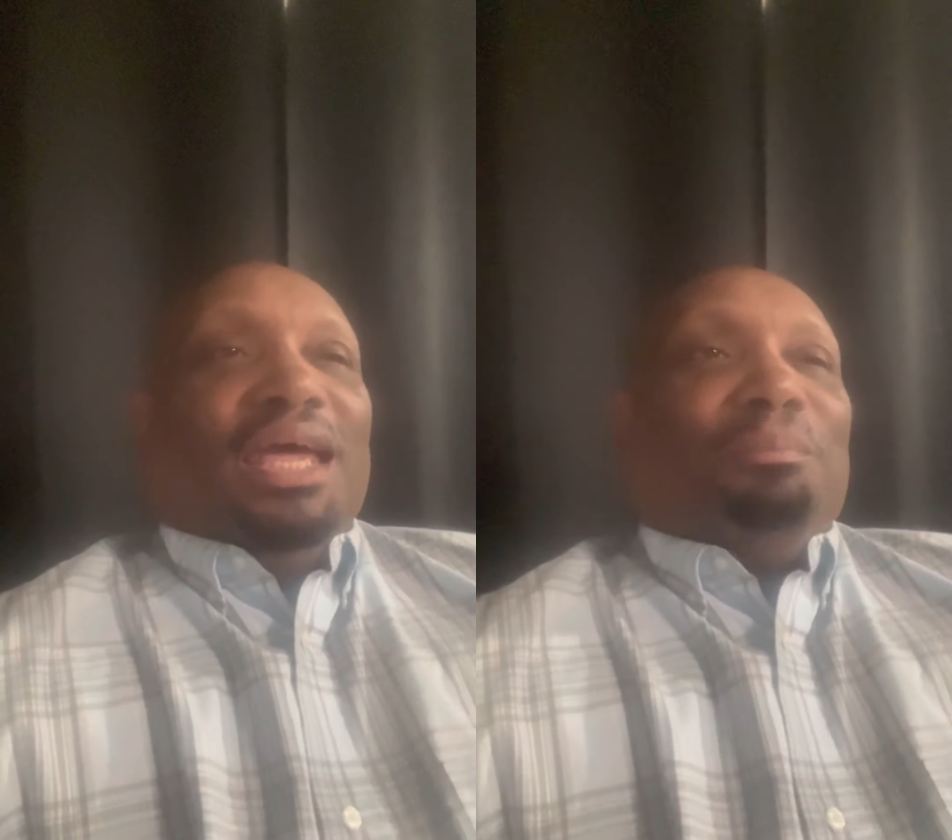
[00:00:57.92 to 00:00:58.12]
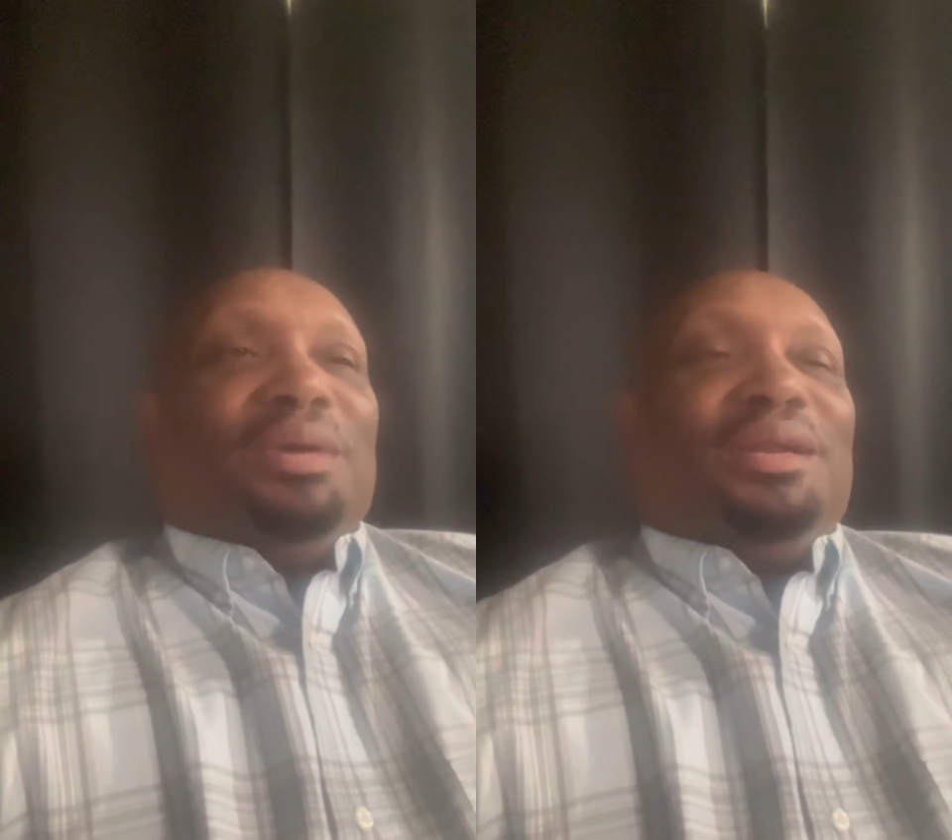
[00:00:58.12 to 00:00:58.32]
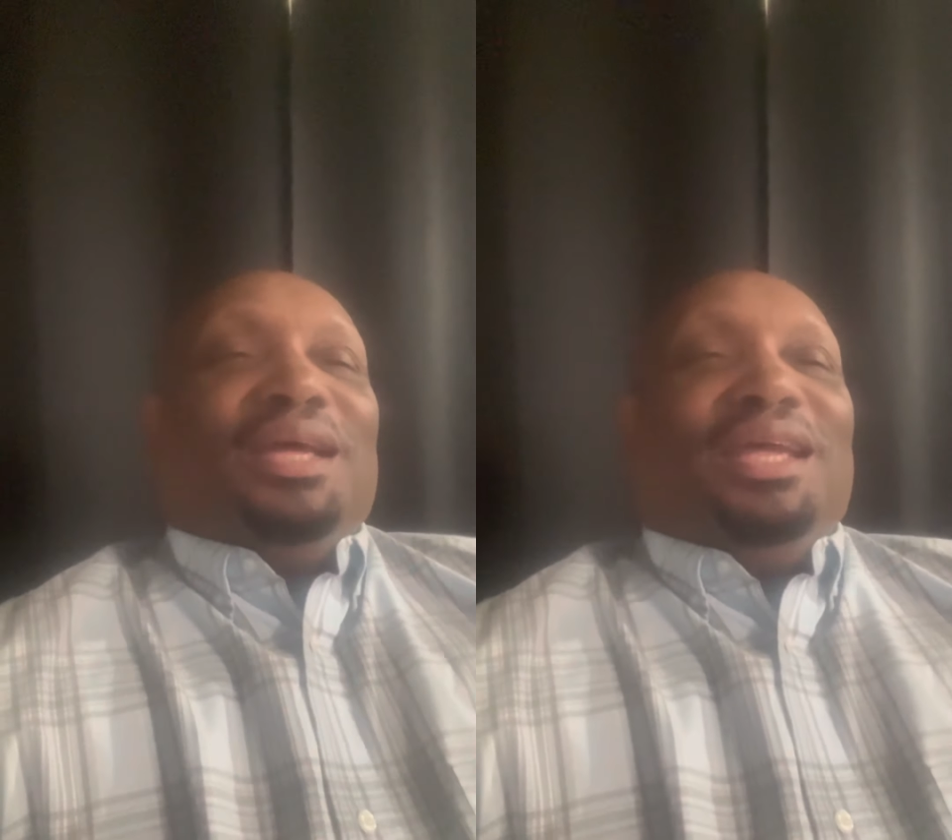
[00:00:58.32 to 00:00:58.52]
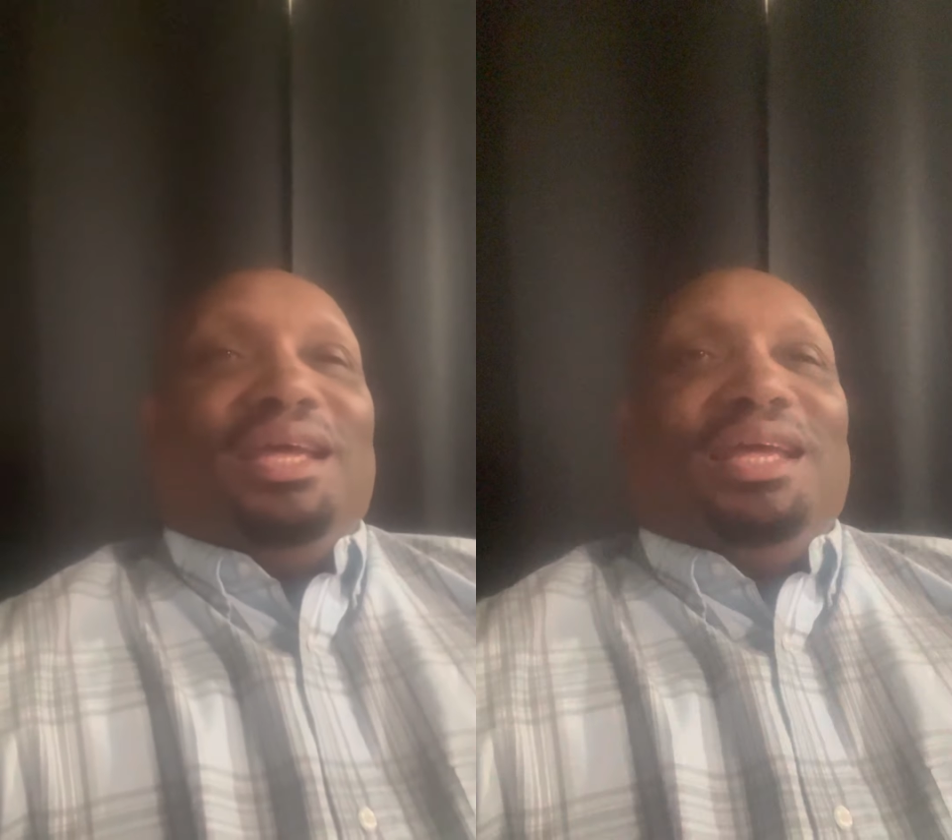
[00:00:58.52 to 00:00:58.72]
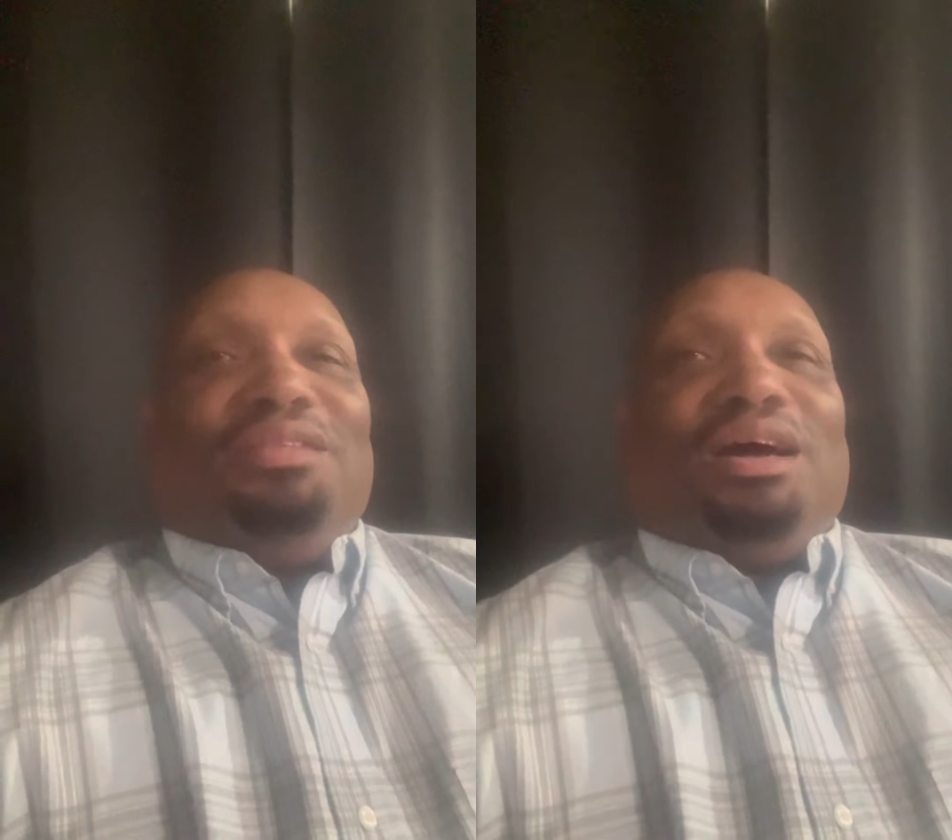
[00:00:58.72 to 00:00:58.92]
But
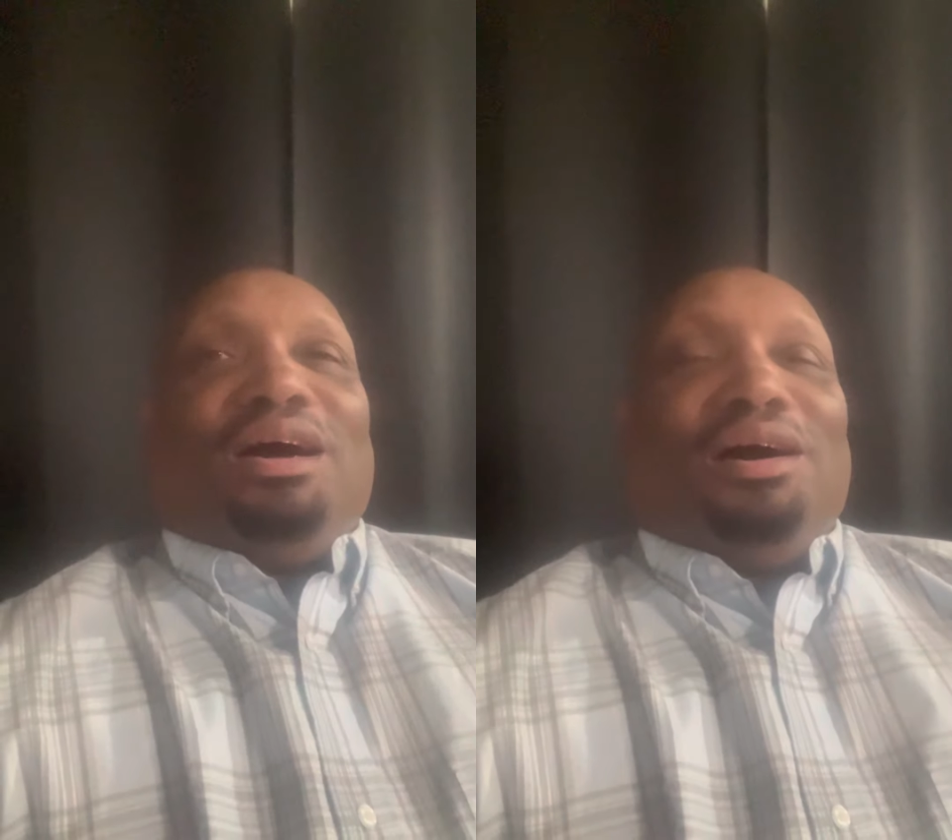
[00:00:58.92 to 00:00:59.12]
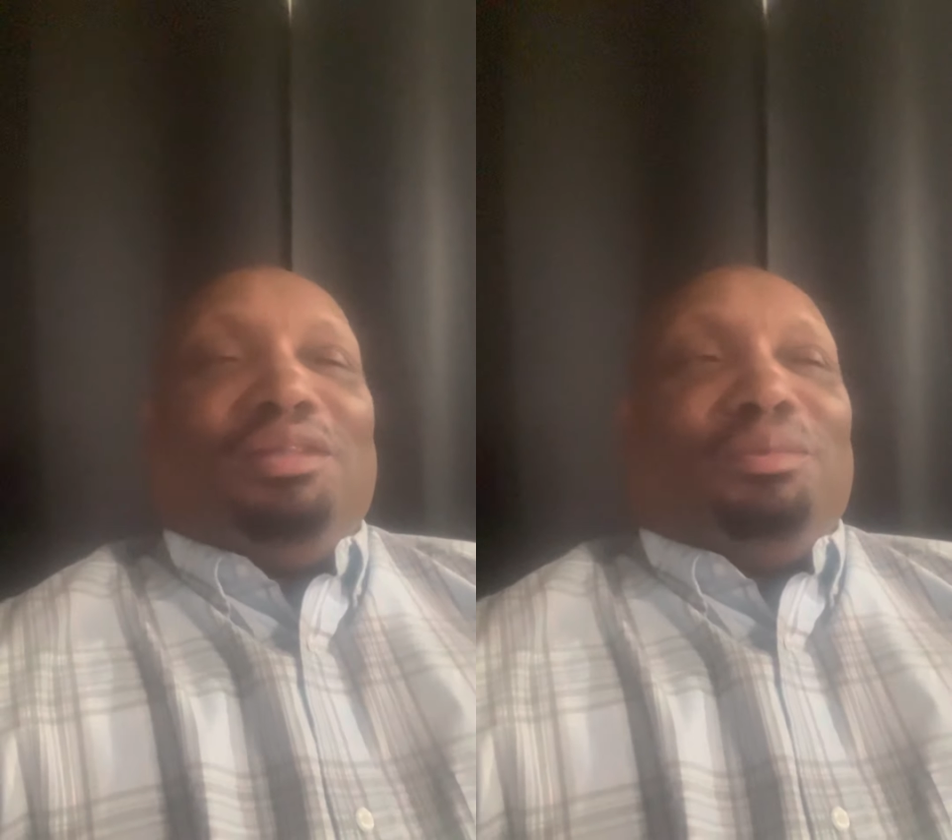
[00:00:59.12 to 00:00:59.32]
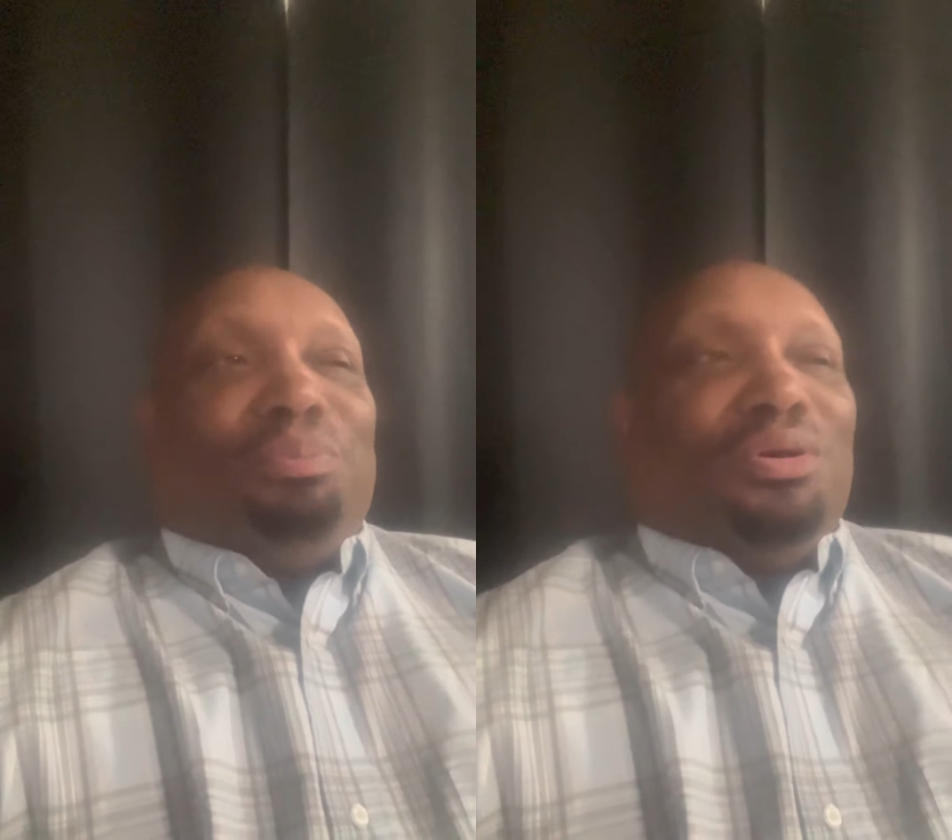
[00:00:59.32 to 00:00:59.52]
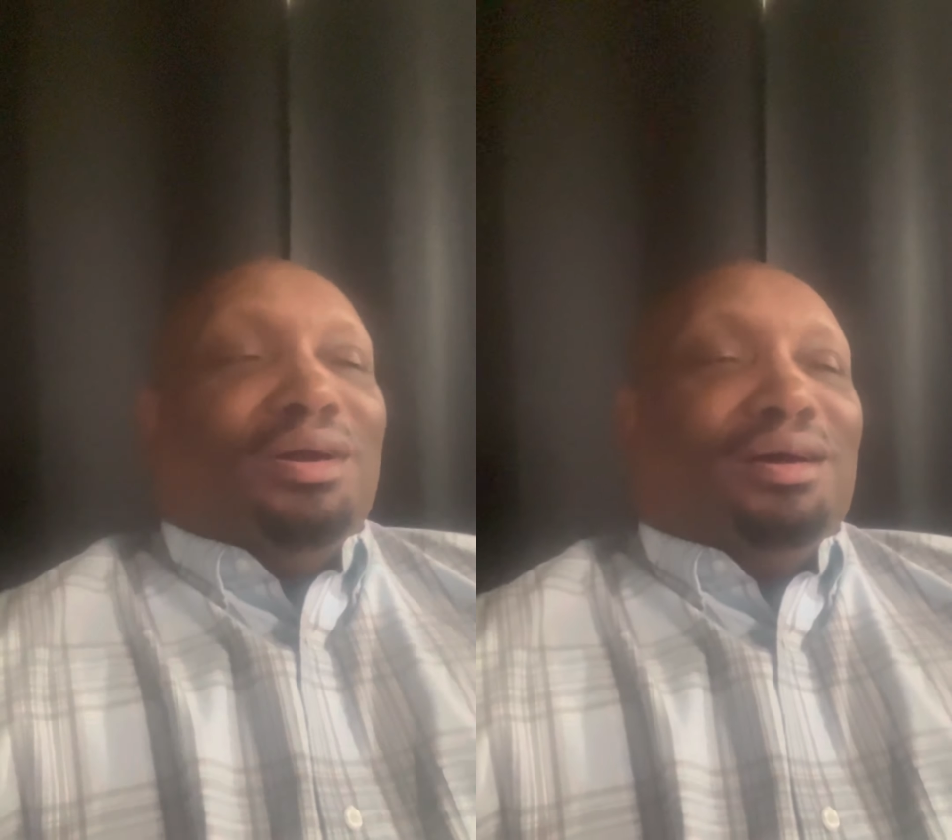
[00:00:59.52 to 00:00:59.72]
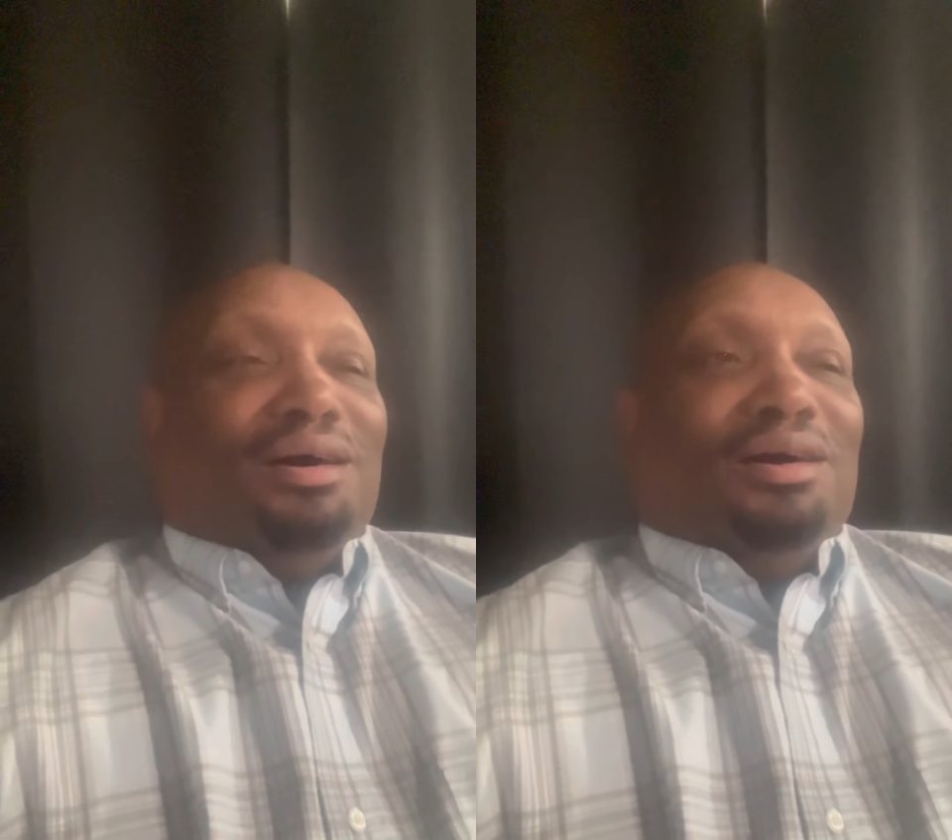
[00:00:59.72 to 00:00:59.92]
it is the other
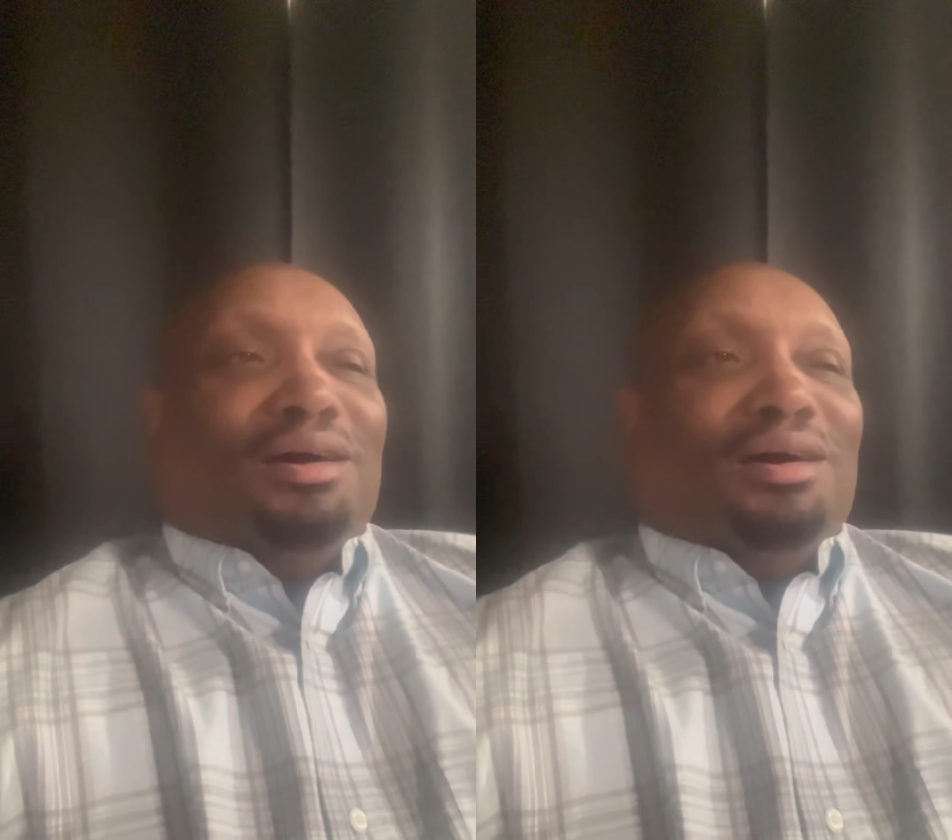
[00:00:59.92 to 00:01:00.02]
part of,